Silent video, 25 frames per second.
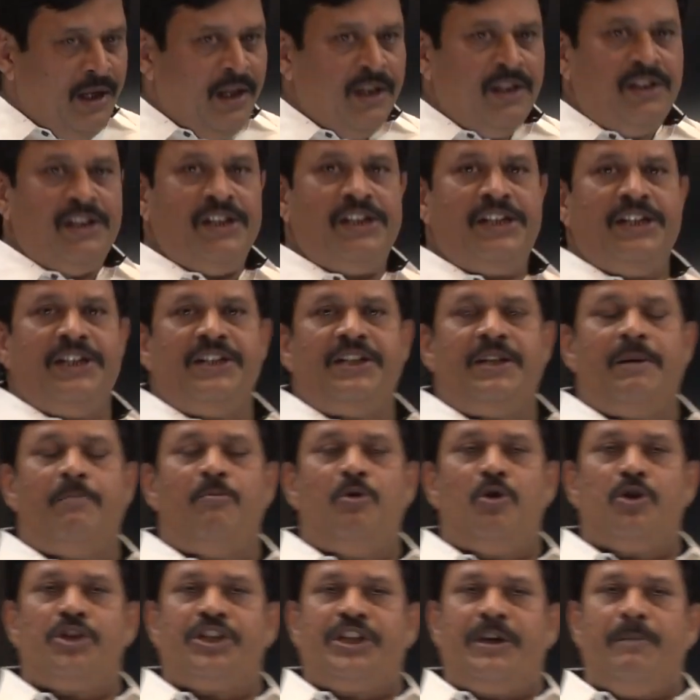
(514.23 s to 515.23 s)
This is the
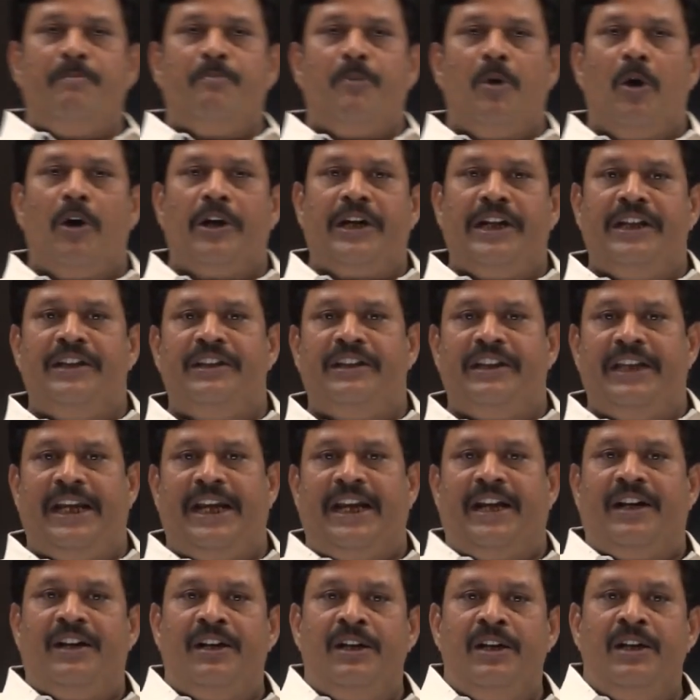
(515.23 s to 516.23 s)
most important
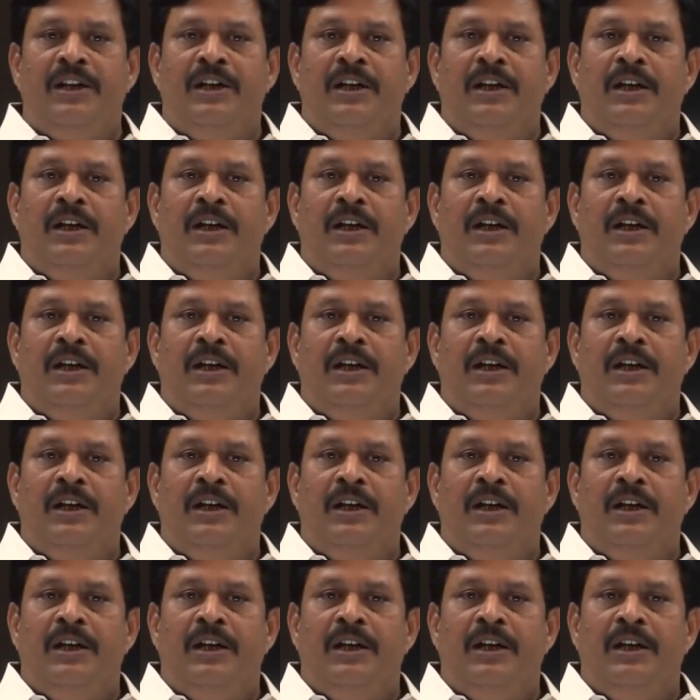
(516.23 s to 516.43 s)
thing,